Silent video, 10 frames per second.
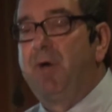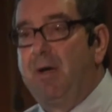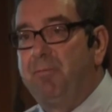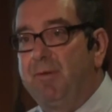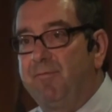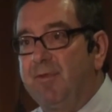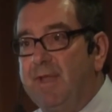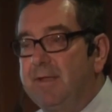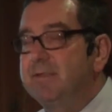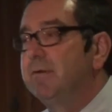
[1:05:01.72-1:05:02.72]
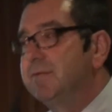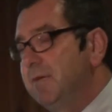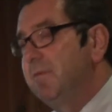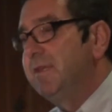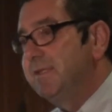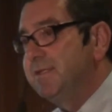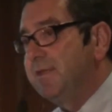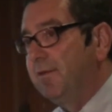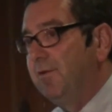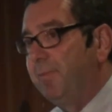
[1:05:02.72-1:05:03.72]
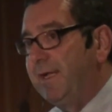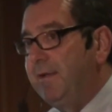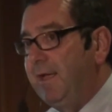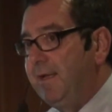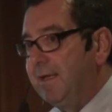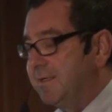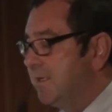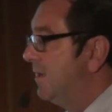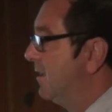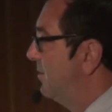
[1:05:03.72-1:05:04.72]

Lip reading: the pop-up for that. So some of this is a little bit tedious,